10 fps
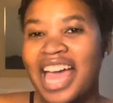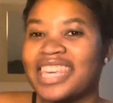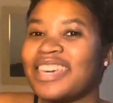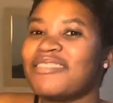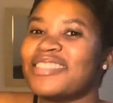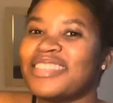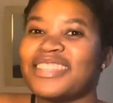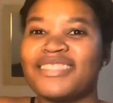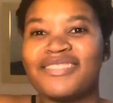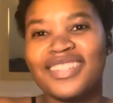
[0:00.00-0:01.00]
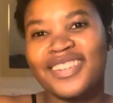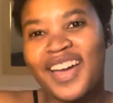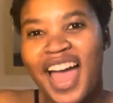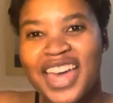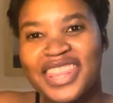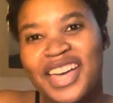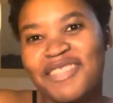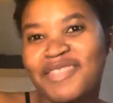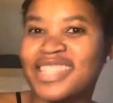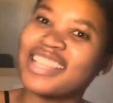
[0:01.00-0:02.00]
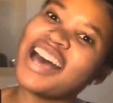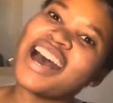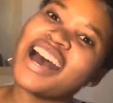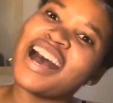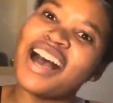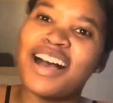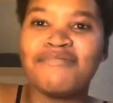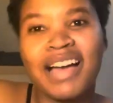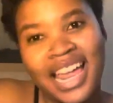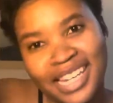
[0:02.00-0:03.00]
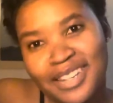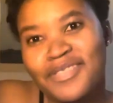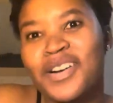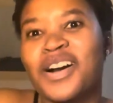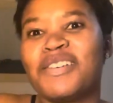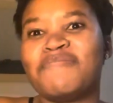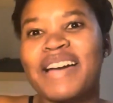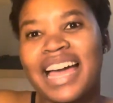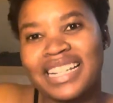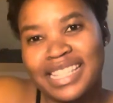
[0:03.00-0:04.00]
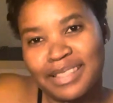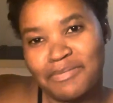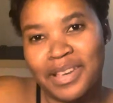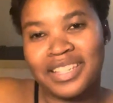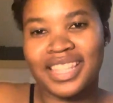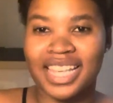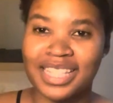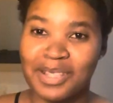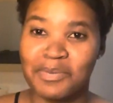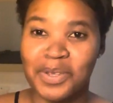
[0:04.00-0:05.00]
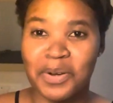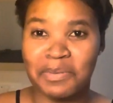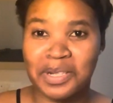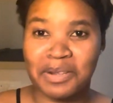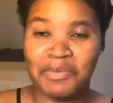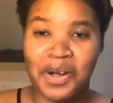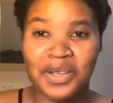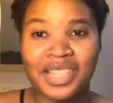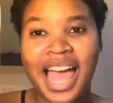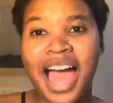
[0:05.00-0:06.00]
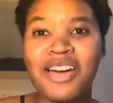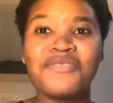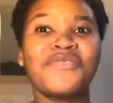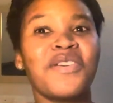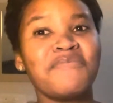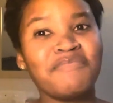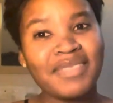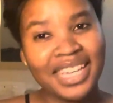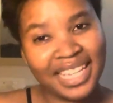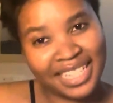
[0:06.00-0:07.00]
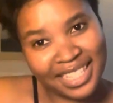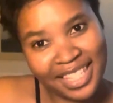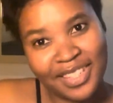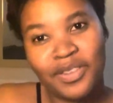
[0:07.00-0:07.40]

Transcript: give this video a thumbs up, leave a comment, smash that subscription box. From me to